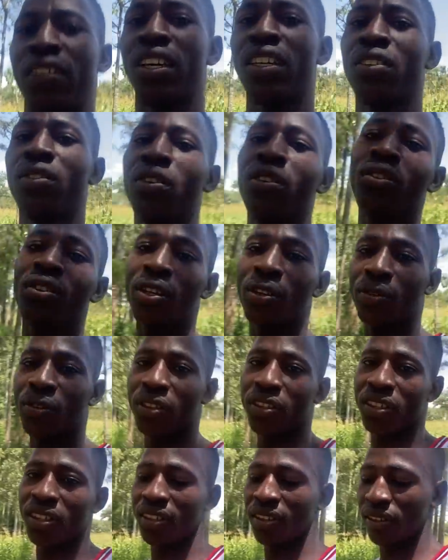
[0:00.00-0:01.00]
I know you are
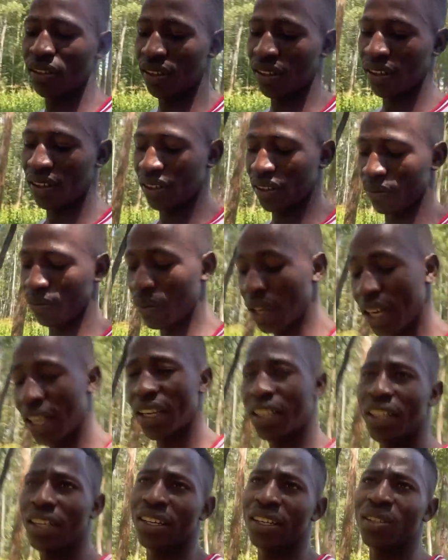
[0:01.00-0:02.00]
watching this, but
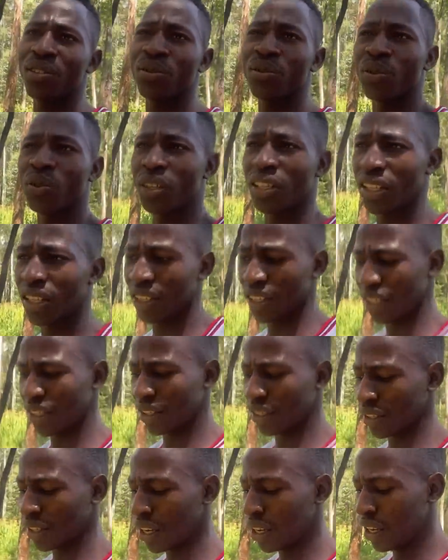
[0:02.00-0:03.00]
it is what it
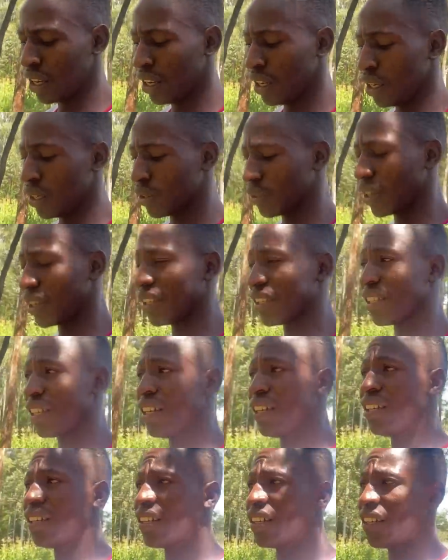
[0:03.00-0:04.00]
is. So I
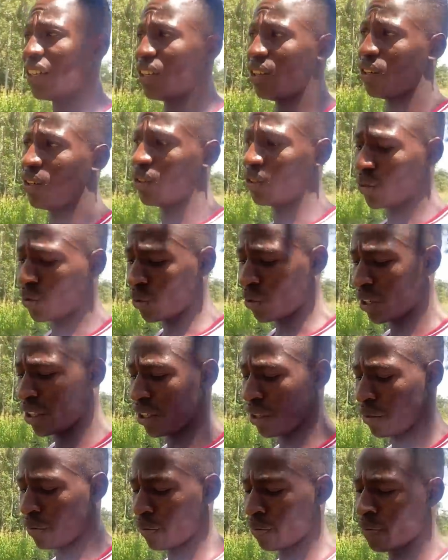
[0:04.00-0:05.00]
said hello to
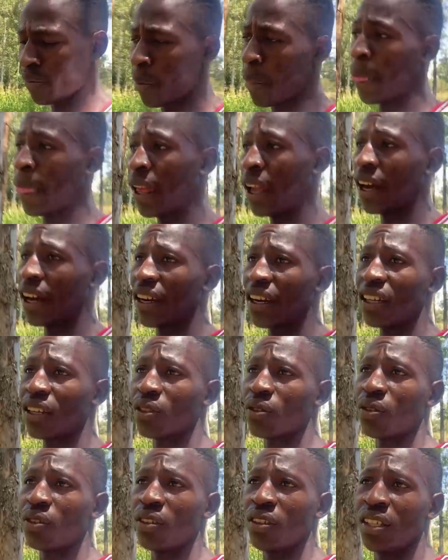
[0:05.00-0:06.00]
him. And I
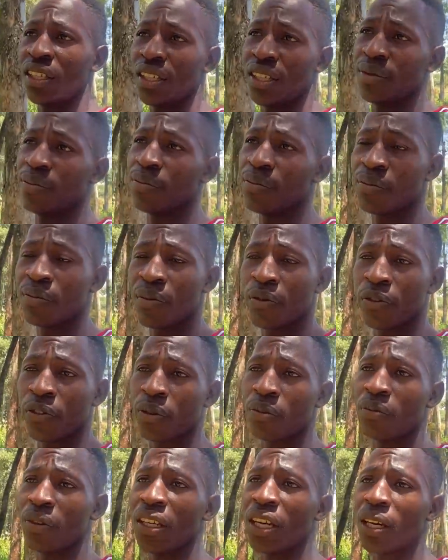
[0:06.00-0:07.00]
told him, for
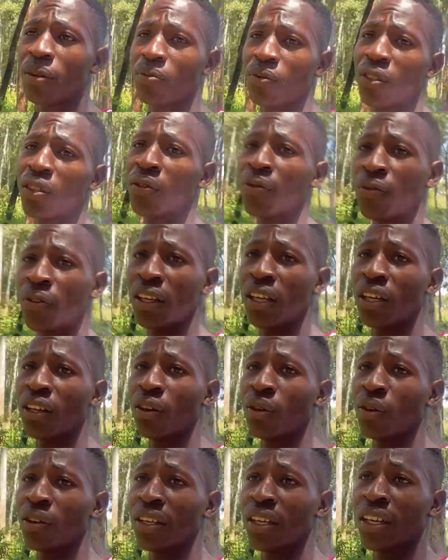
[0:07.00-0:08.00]
me, I'm not feeling
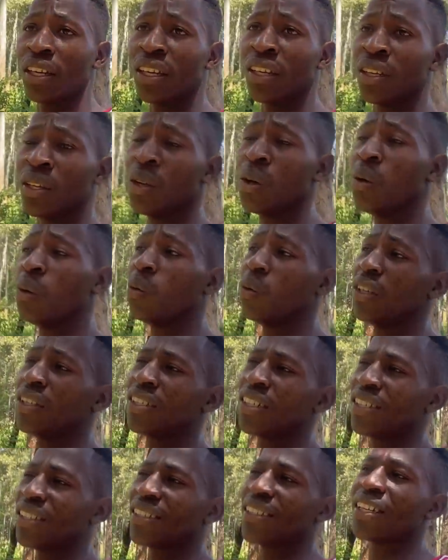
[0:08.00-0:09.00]
okay, which
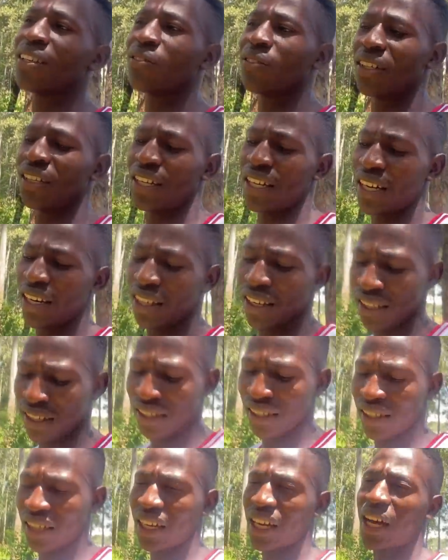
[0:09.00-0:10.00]
is the
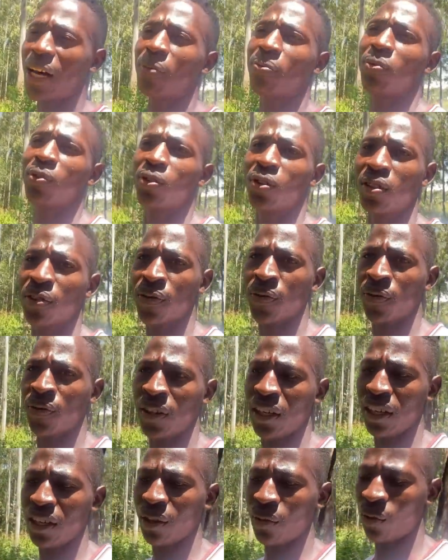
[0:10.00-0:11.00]
reality. I'm not
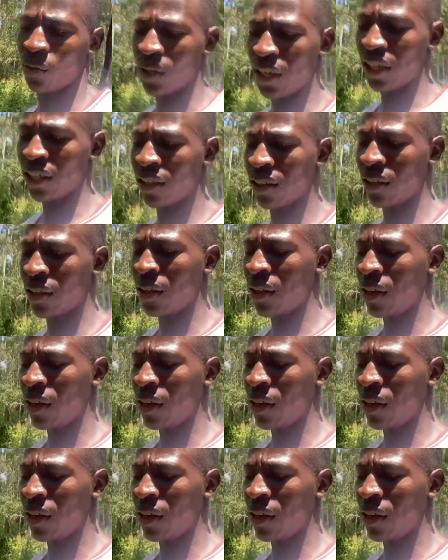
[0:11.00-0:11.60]
feeling well.